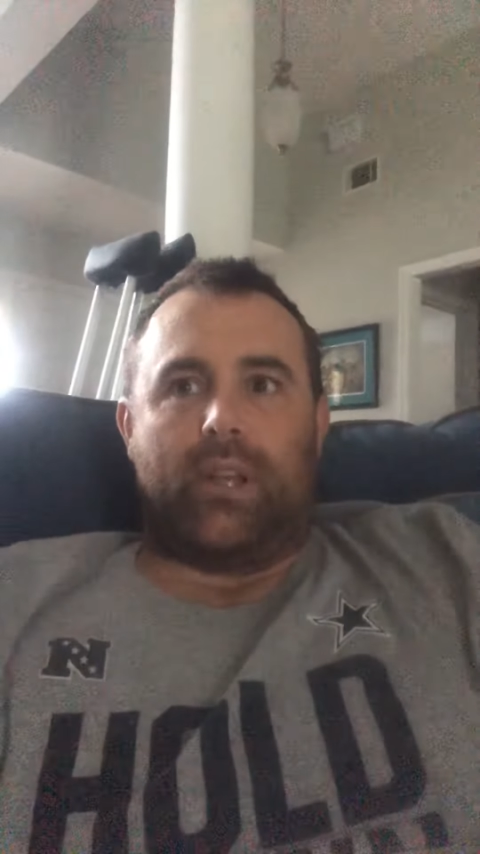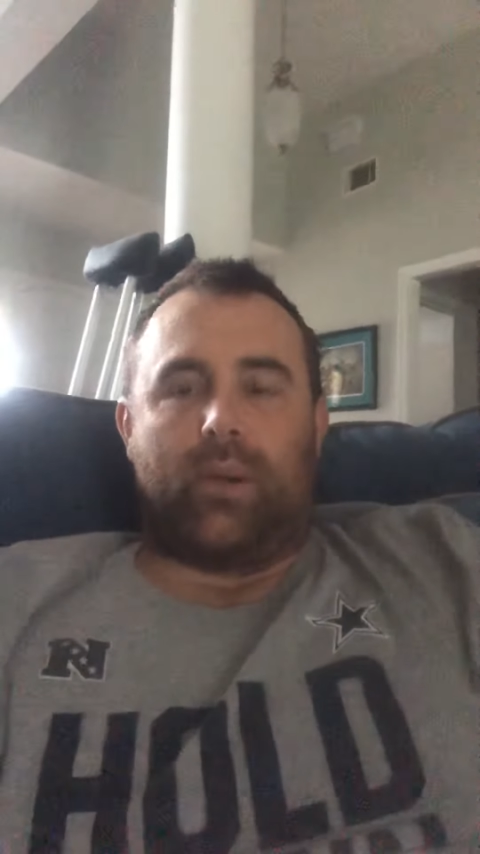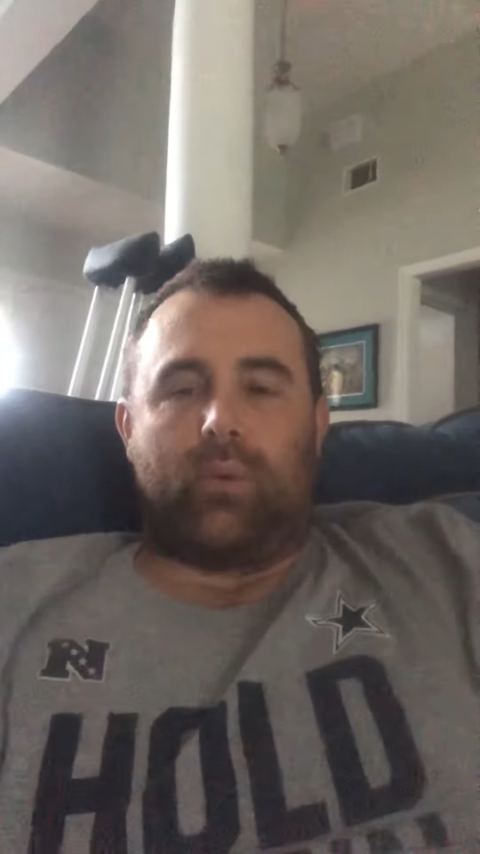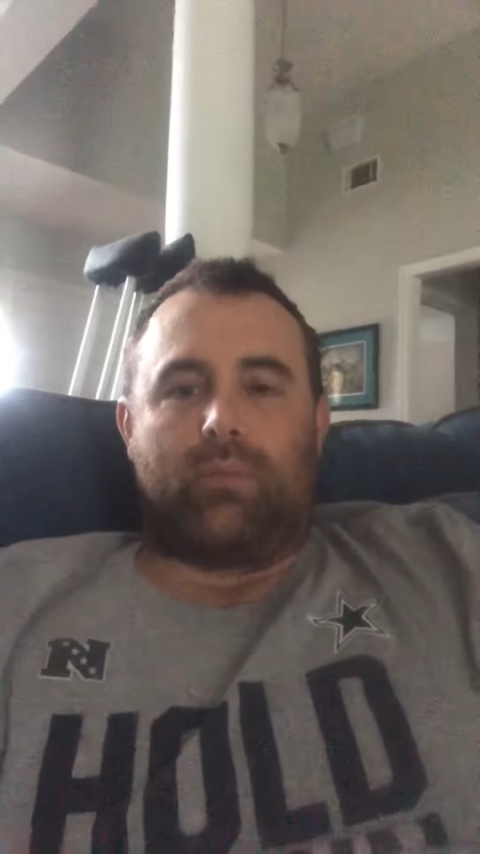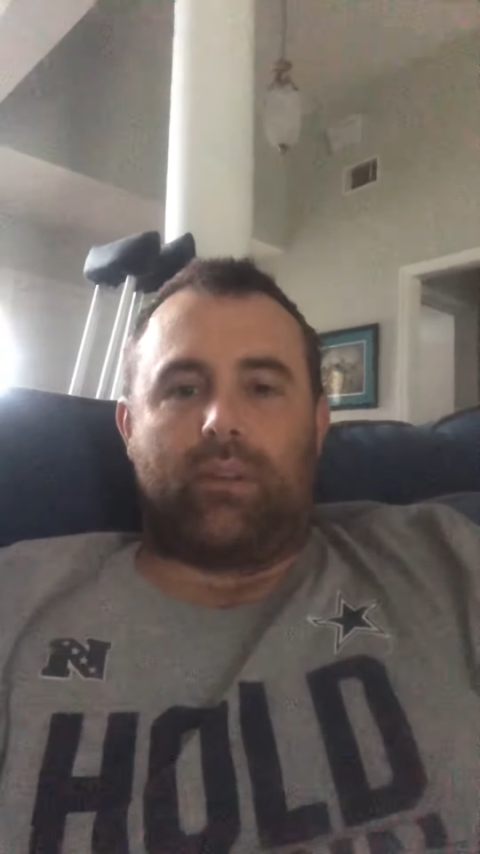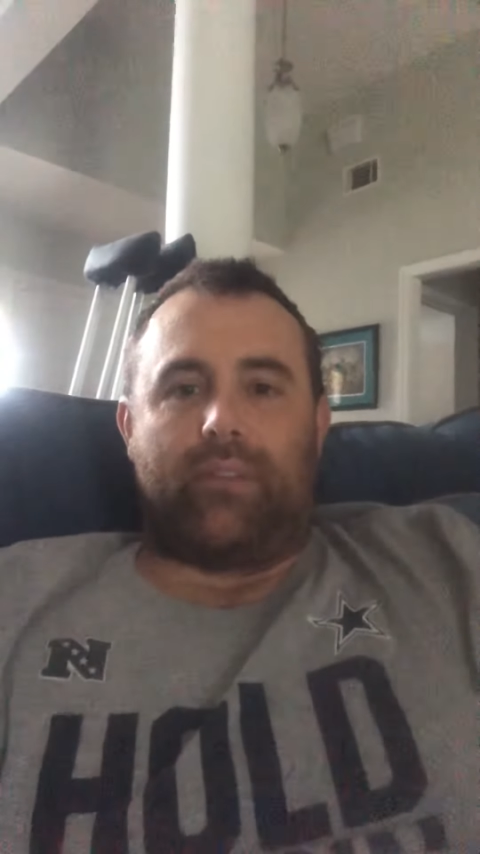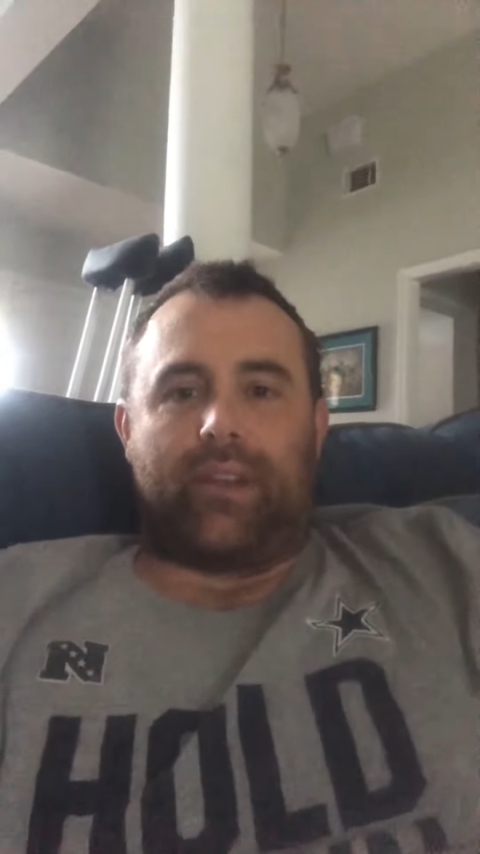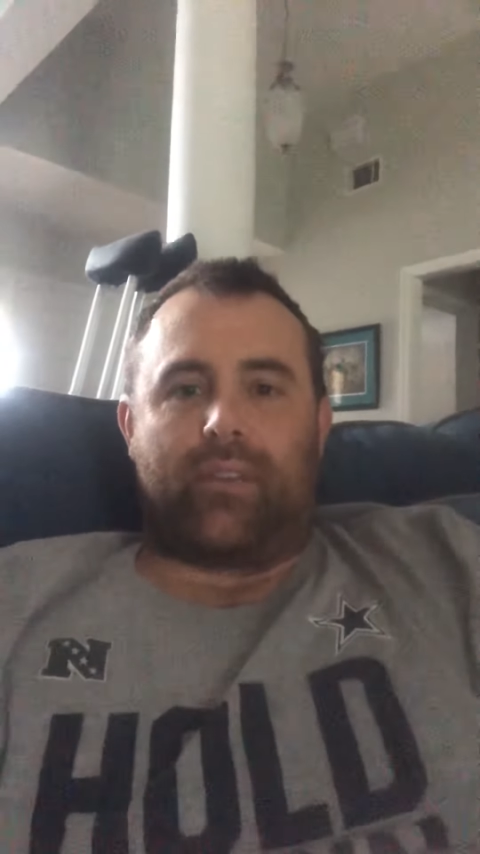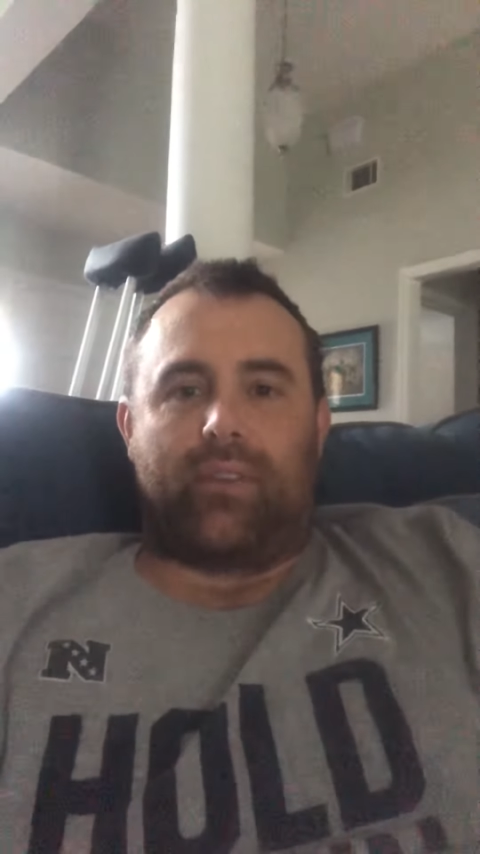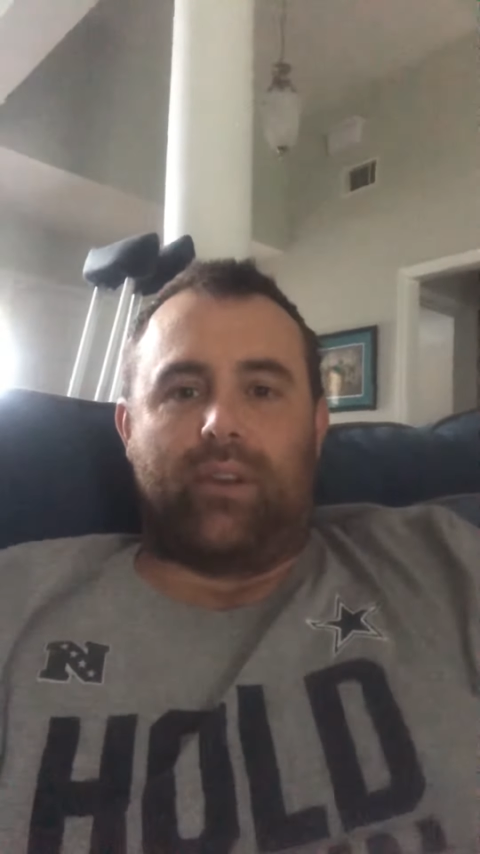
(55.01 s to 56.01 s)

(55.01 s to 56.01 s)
know affects